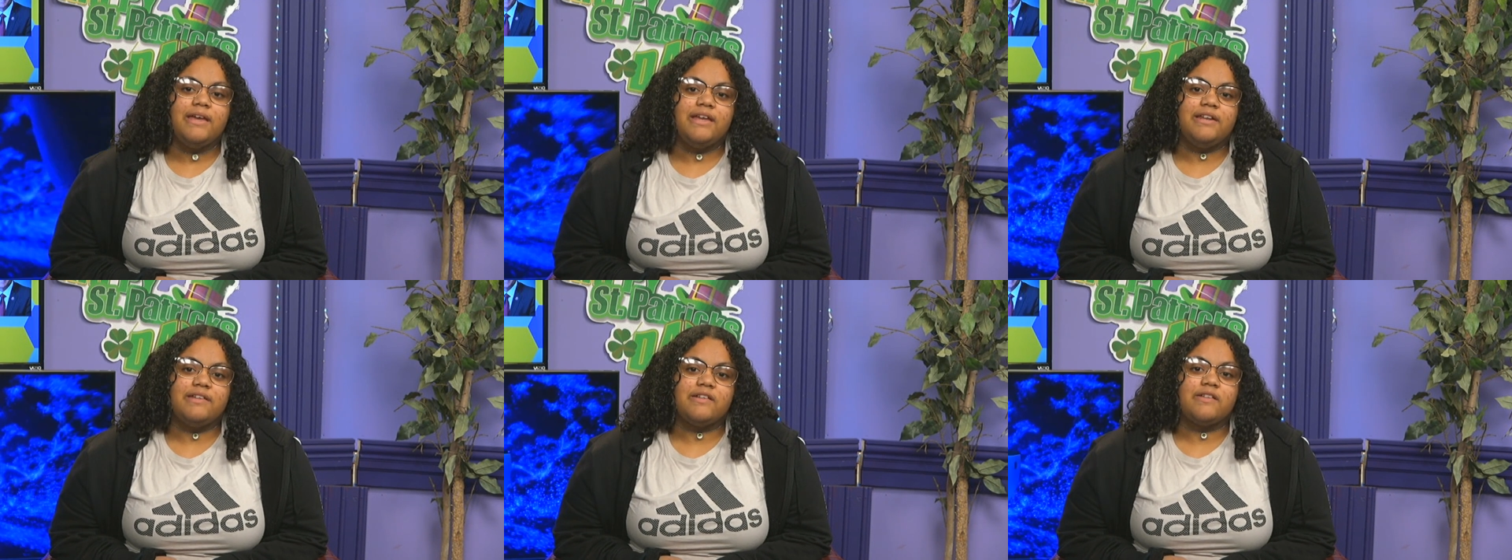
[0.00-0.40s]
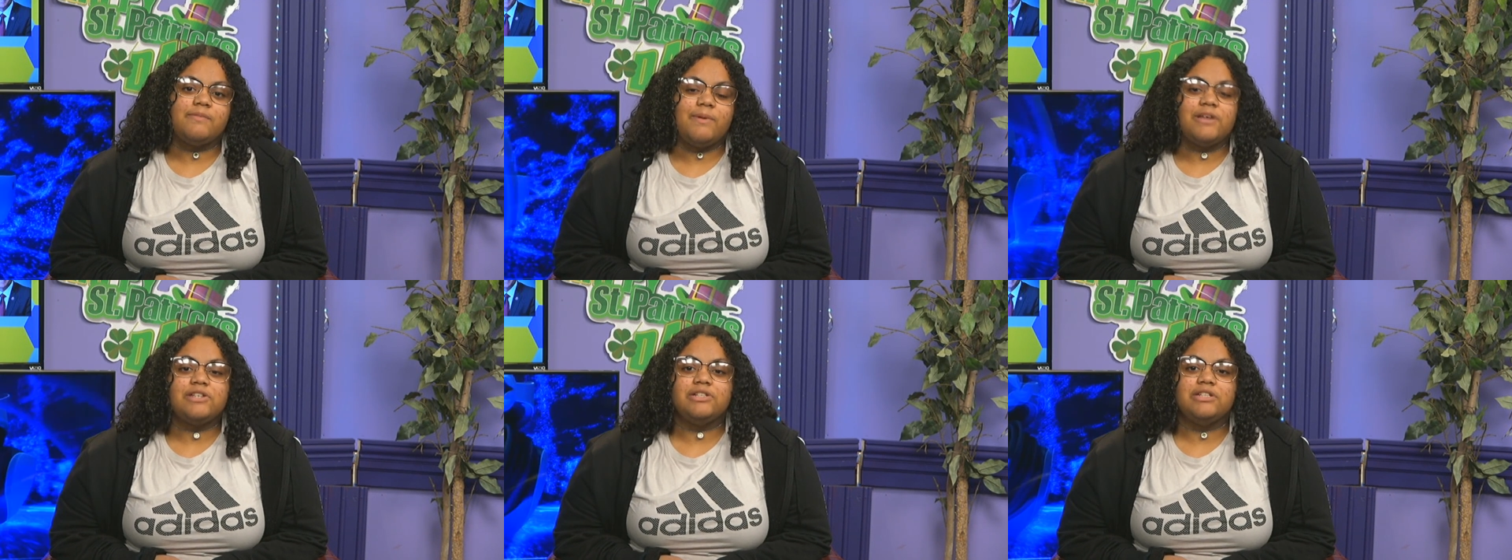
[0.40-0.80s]
It is
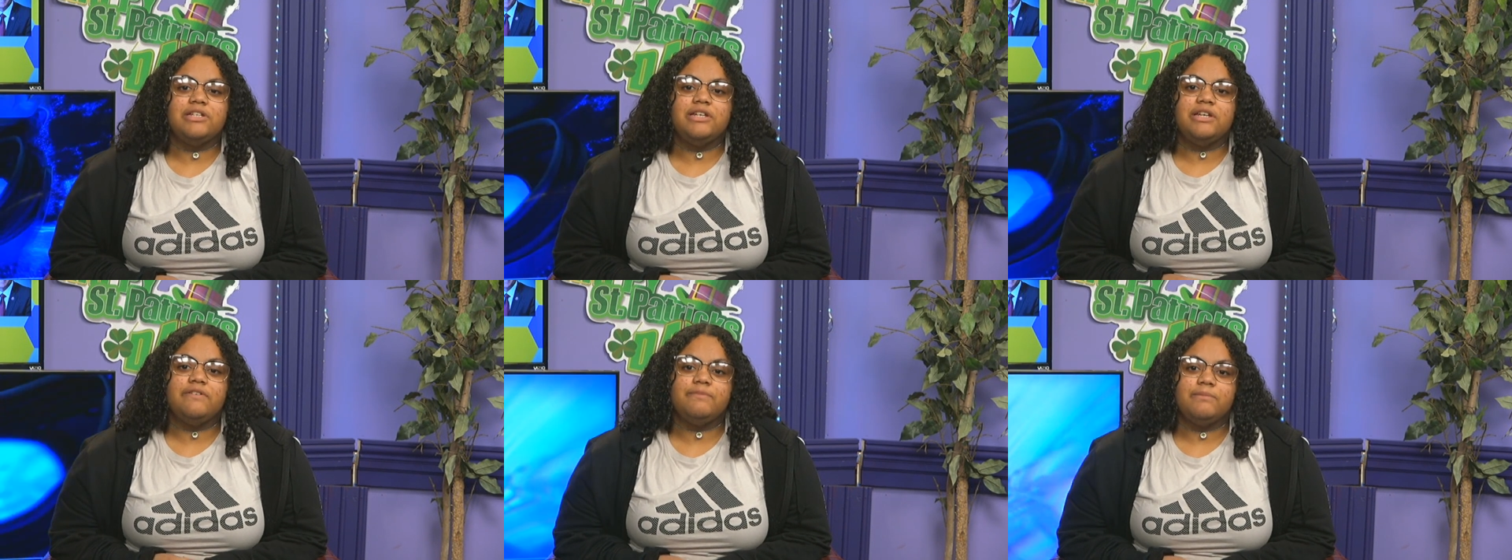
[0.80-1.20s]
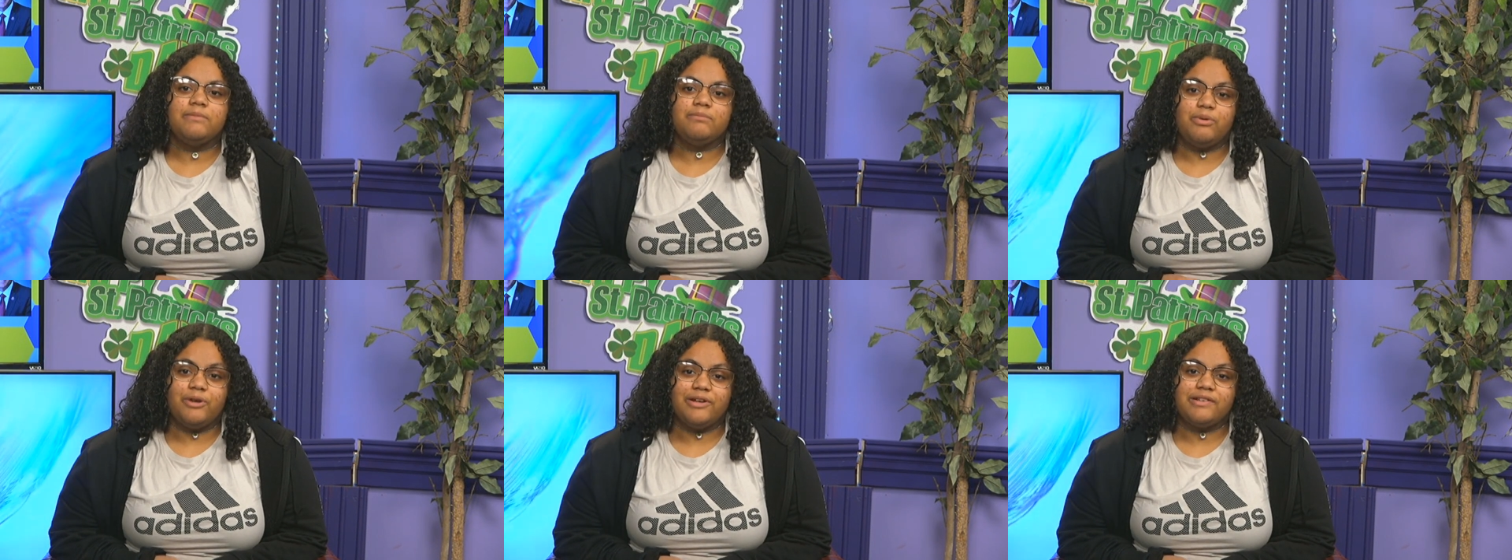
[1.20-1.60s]
especially
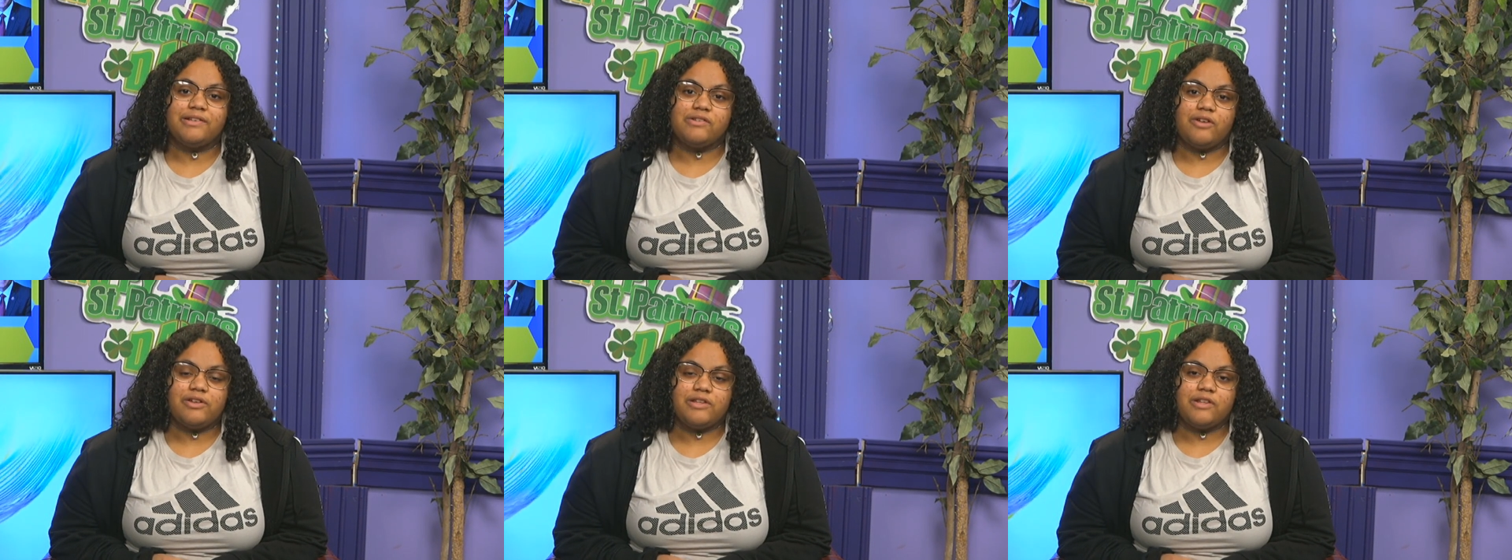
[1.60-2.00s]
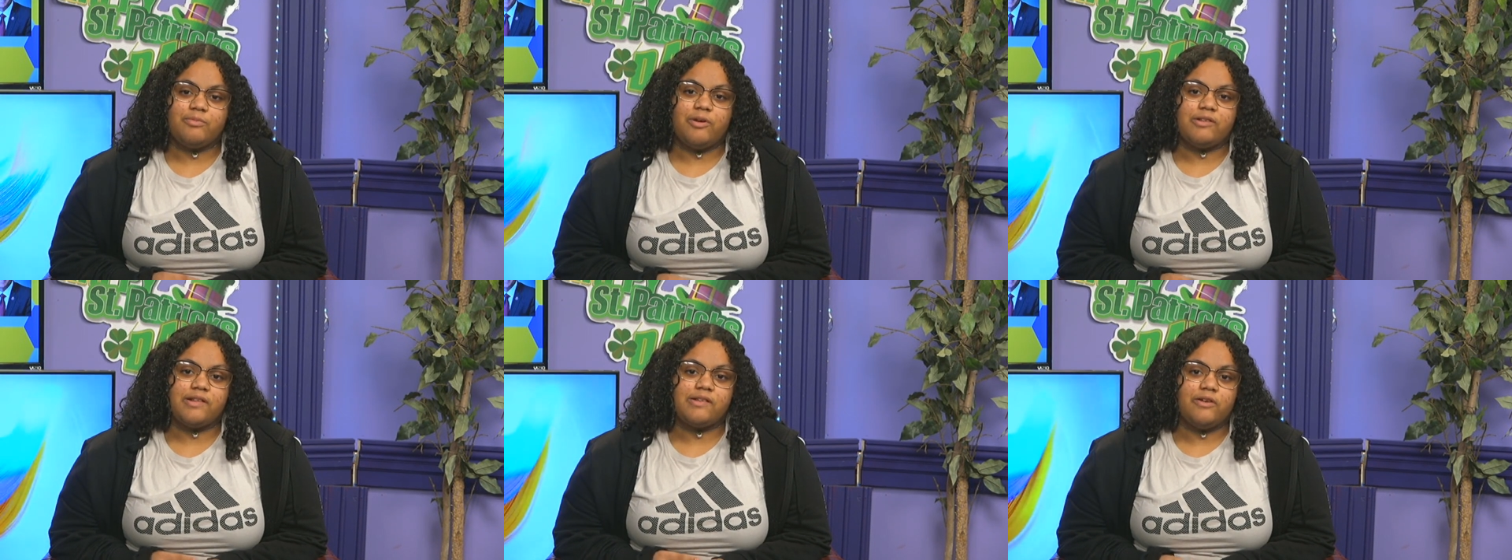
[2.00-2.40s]
important to start this
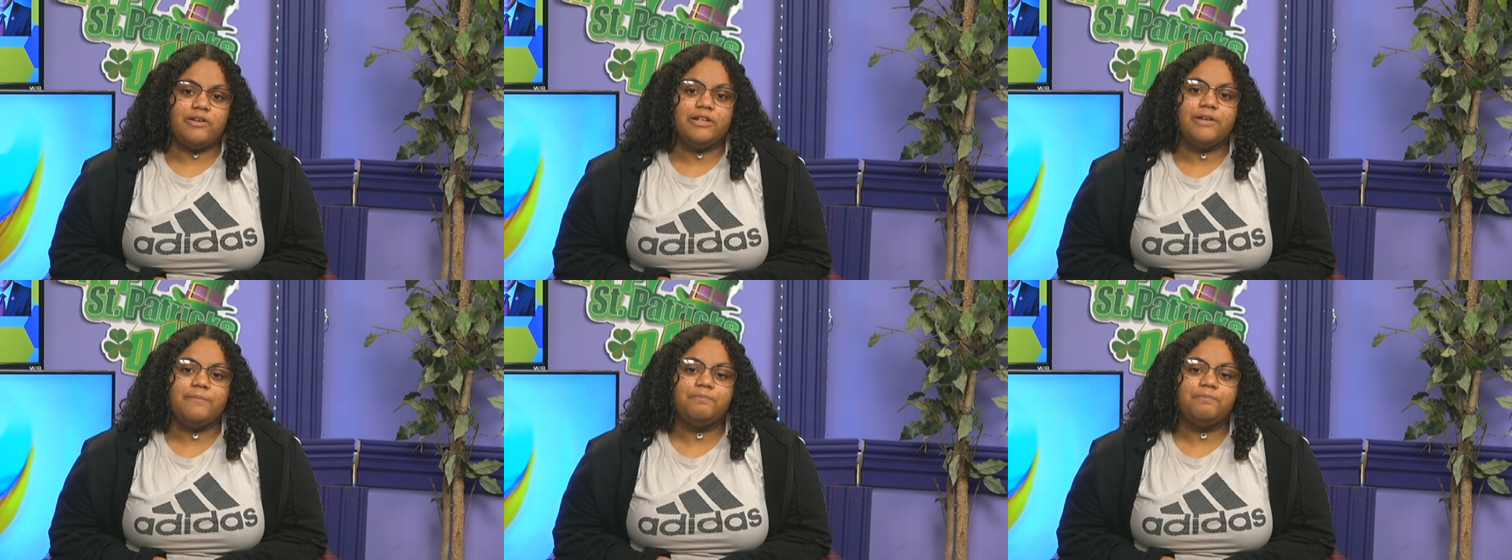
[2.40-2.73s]
process early.